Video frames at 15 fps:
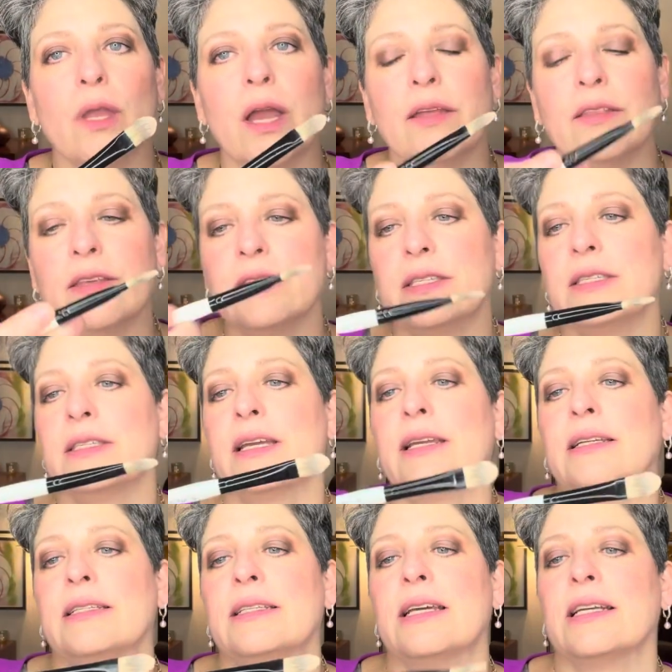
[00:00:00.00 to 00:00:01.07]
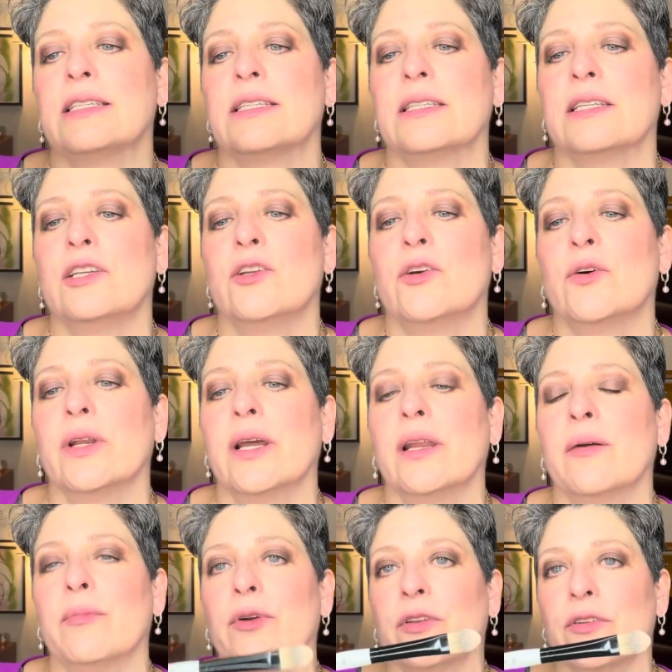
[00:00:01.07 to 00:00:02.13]
this is an attach of the Nona
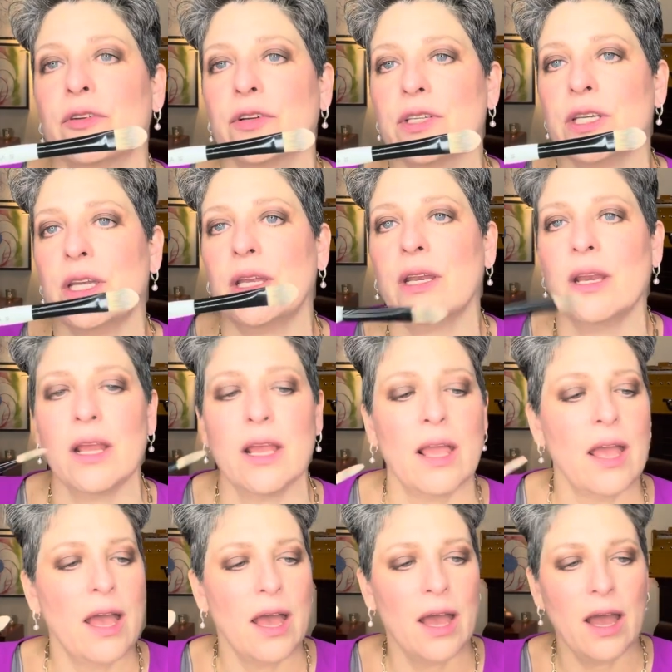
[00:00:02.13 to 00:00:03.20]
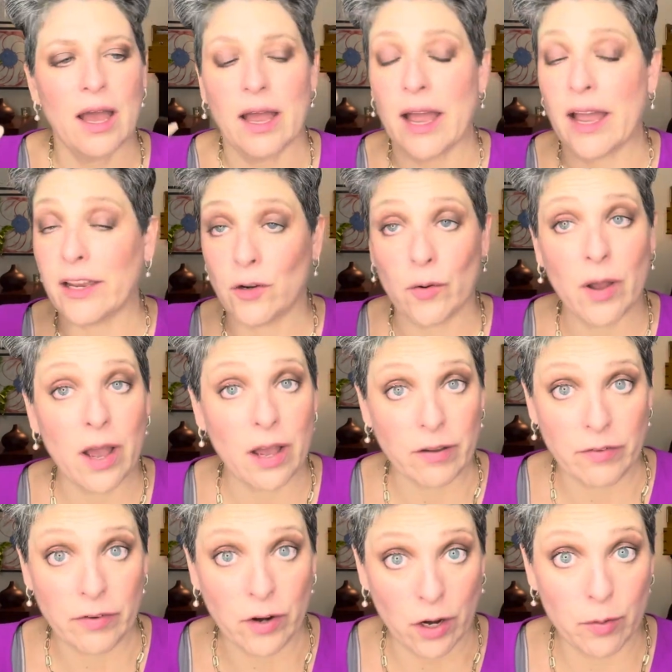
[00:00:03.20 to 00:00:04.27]
number 13. I don't have
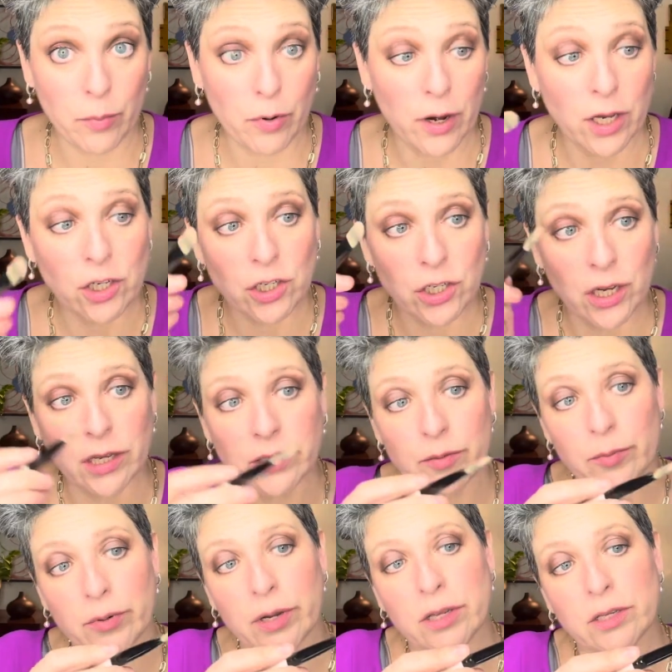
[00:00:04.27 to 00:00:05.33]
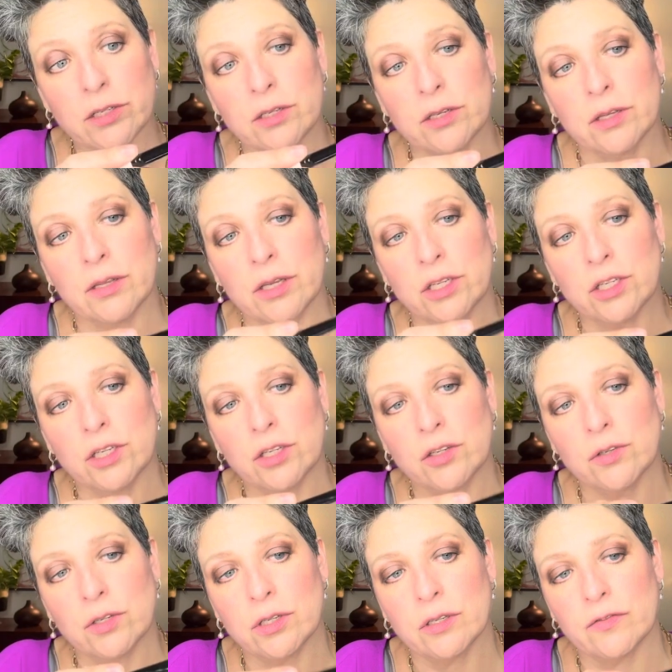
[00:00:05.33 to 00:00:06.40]
her brush. She has a brush that she
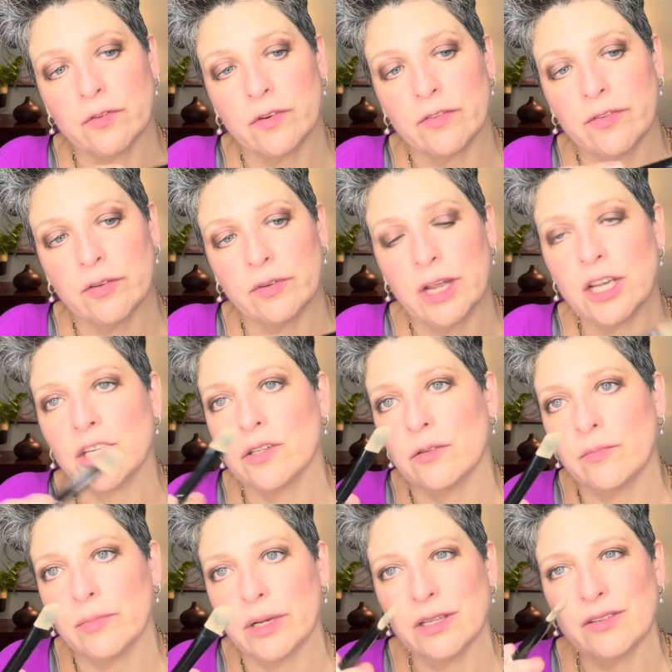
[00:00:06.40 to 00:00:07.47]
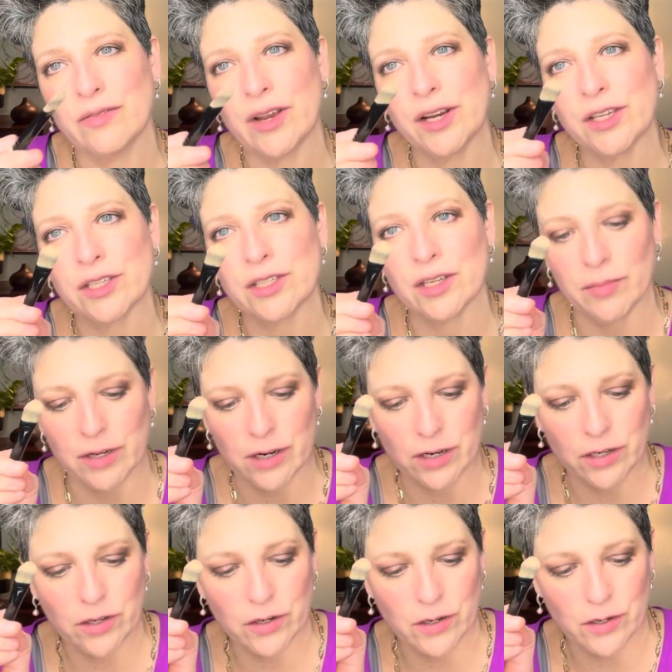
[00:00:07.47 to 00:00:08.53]
uses for foundation, but it's very similar,
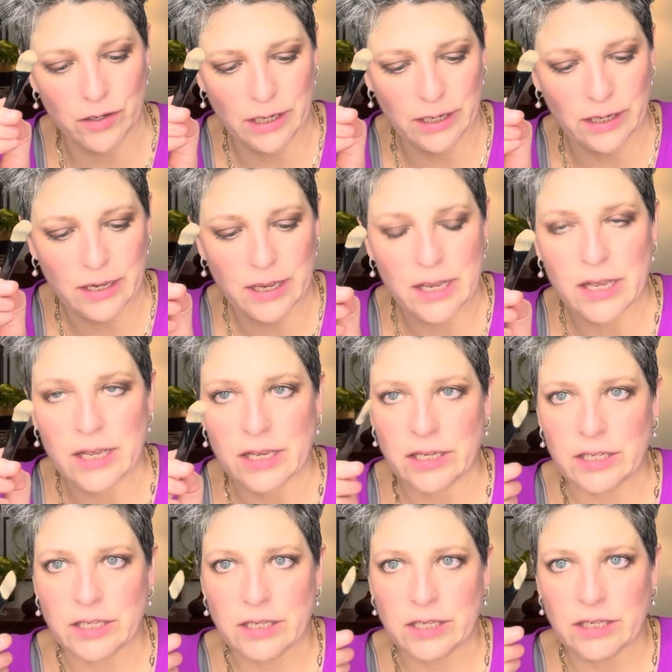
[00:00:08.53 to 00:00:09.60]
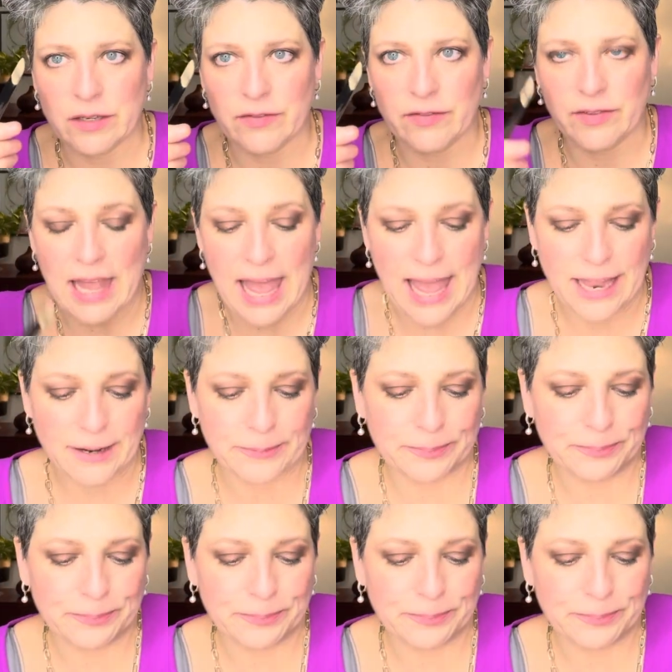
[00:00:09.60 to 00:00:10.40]
you know, like it's just a flat.